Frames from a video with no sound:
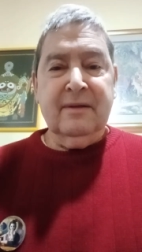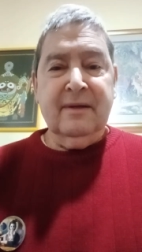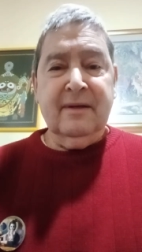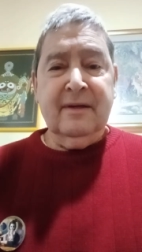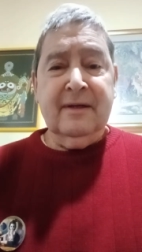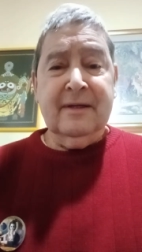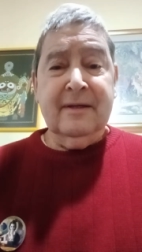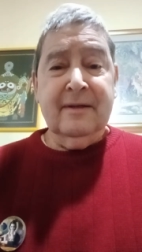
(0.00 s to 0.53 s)

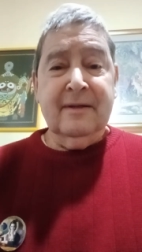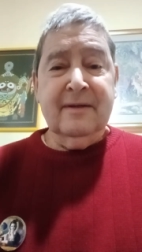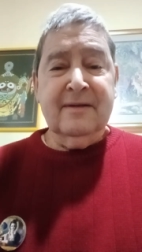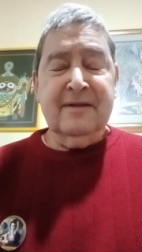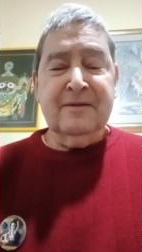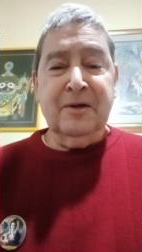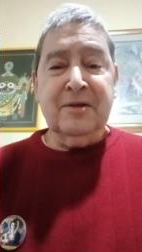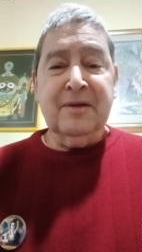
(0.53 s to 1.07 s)
Uh,
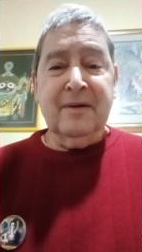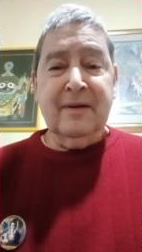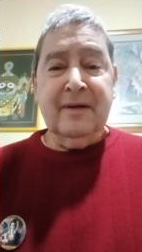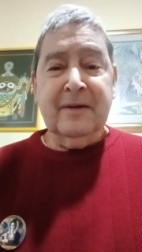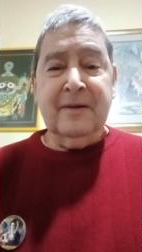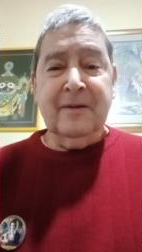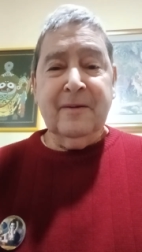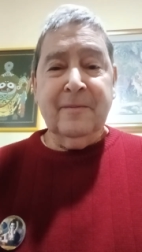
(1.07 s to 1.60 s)
this is not
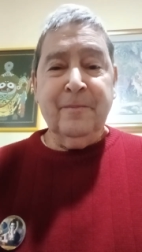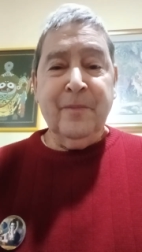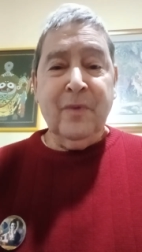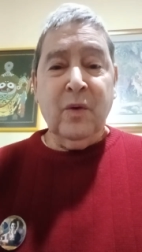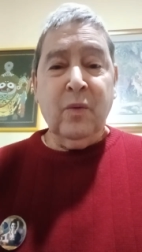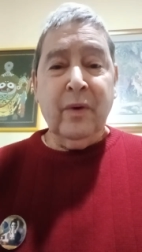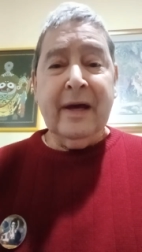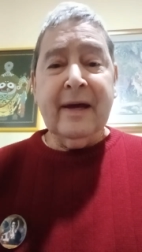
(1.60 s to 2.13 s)
the,
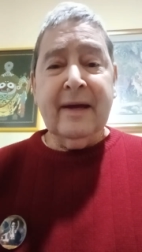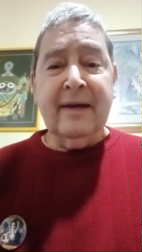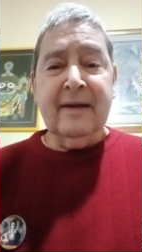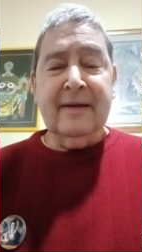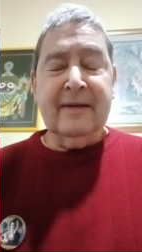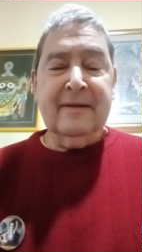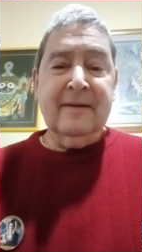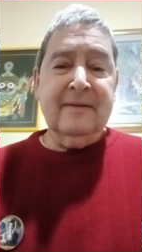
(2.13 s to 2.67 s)
the
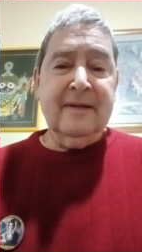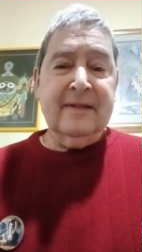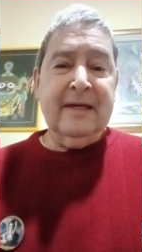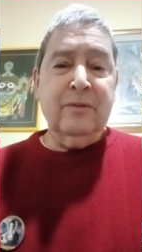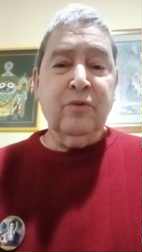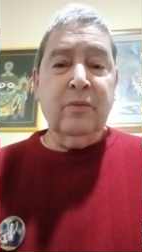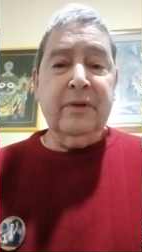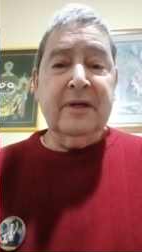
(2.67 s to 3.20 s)
way that
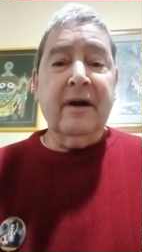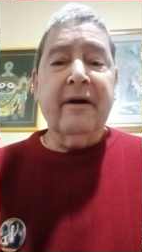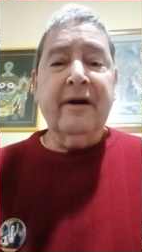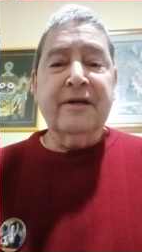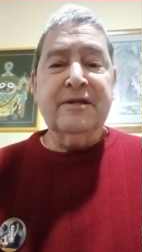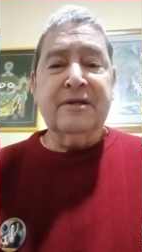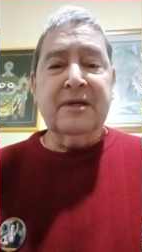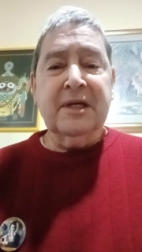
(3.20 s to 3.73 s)
they will be
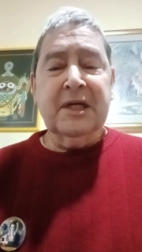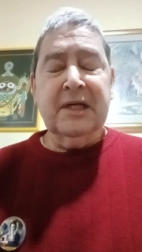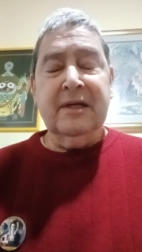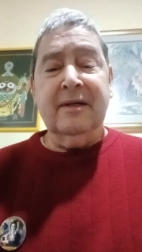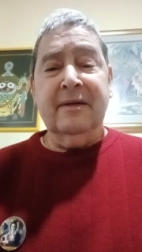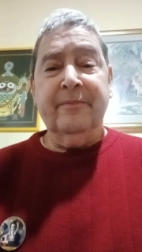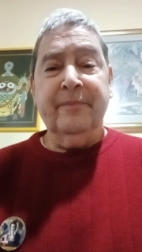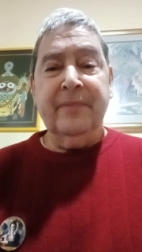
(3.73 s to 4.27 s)
nourished.
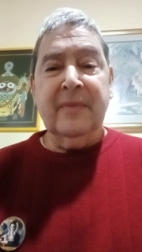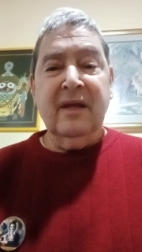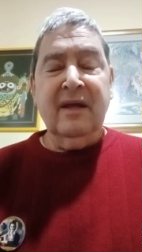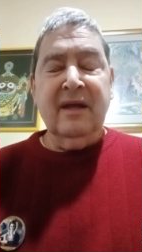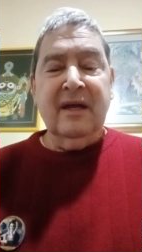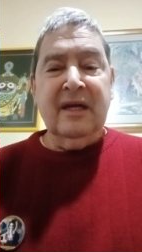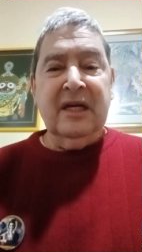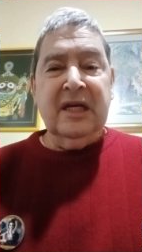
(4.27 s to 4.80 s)
Uh,
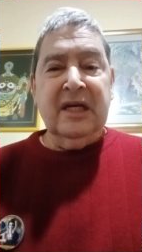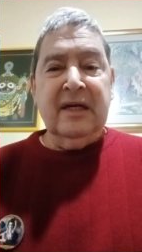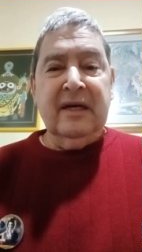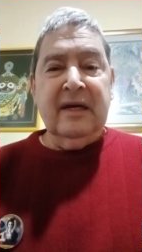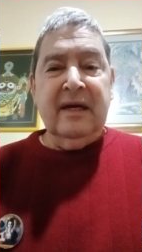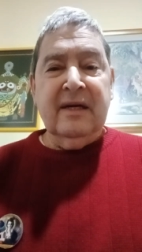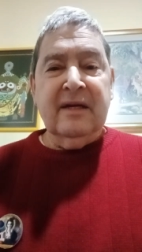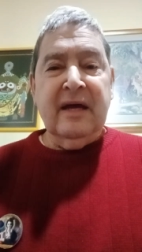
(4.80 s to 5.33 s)

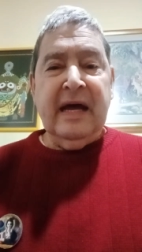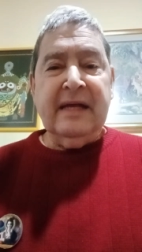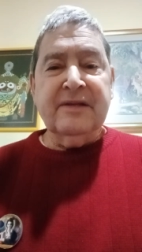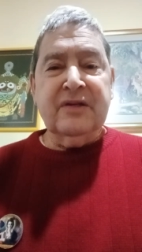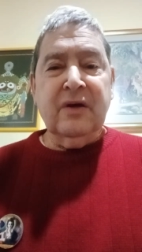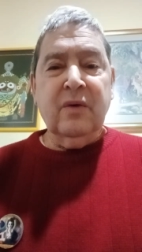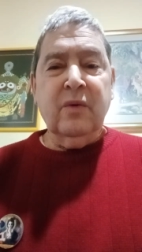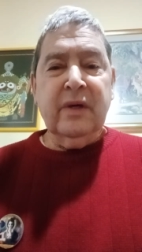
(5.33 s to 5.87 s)

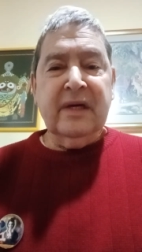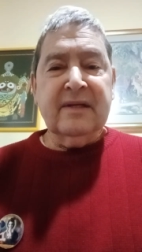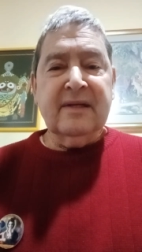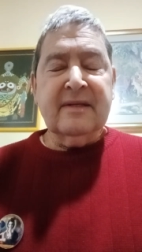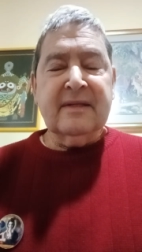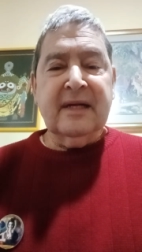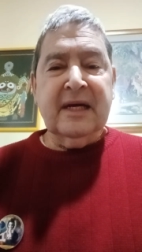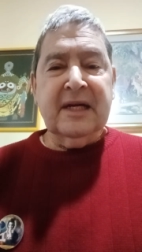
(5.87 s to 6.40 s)
and so we
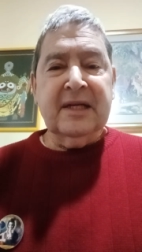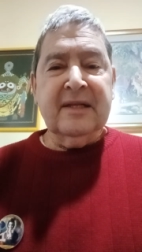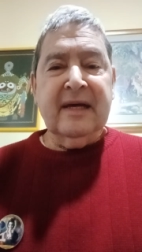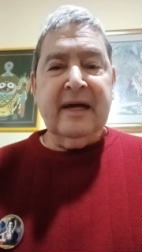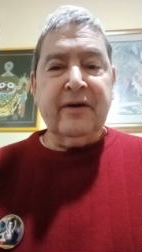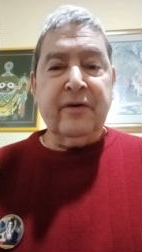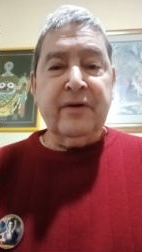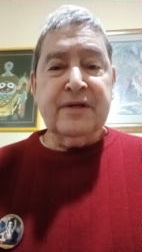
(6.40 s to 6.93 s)
understand
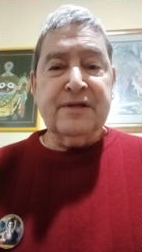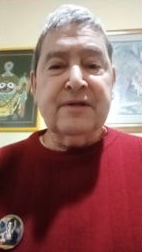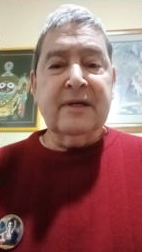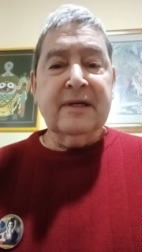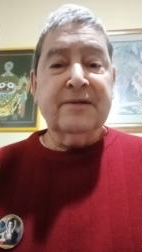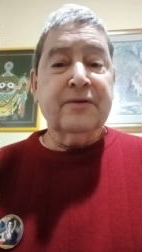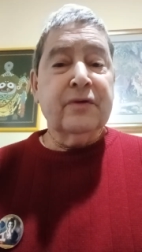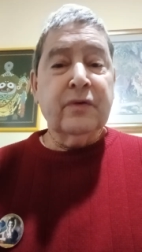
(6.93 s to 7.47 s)
that
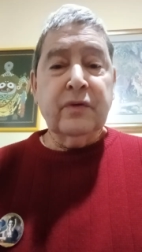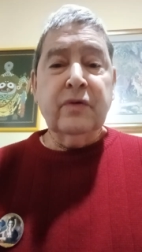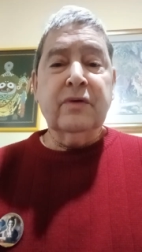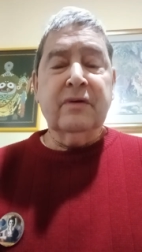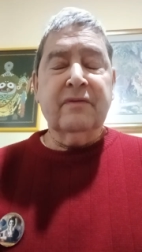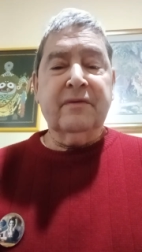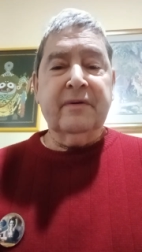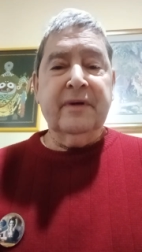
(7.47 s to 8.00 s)
Krishna is the
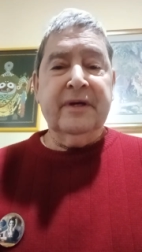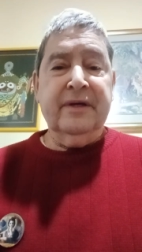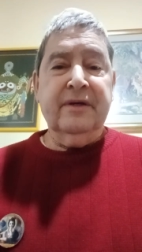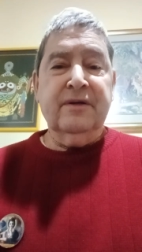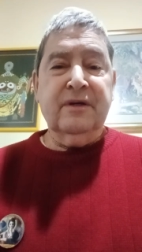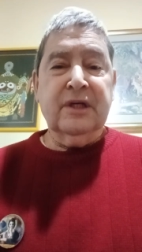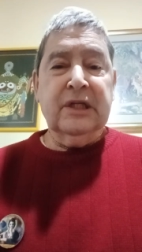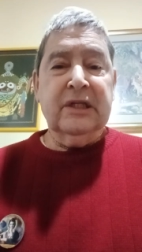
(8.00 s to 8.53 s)
root of
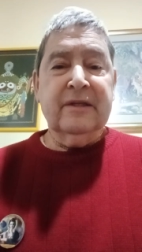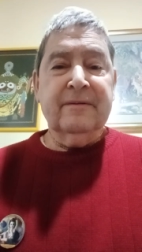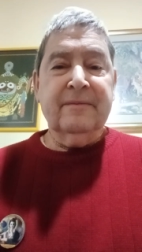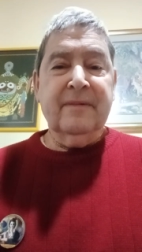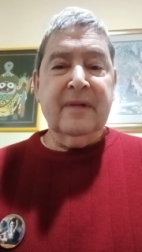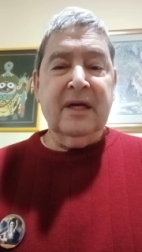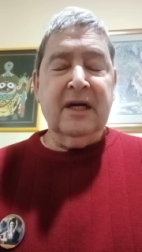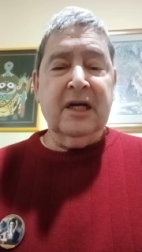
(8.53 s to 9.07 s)

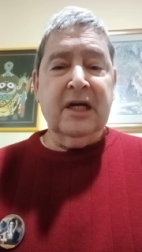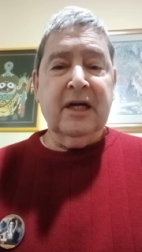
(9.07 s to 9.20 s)
creation.